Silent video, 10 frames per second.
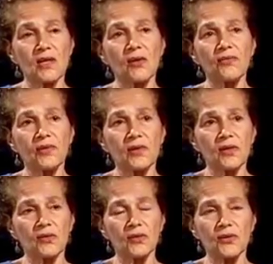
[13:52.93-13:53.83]
that often
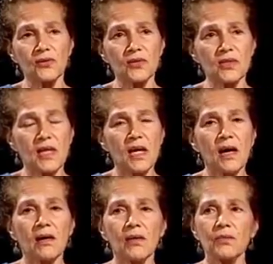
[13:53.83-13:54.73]
includes,
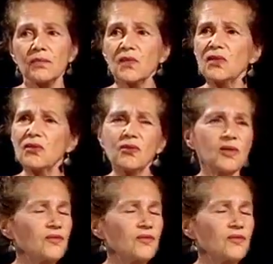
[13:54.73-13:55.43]
good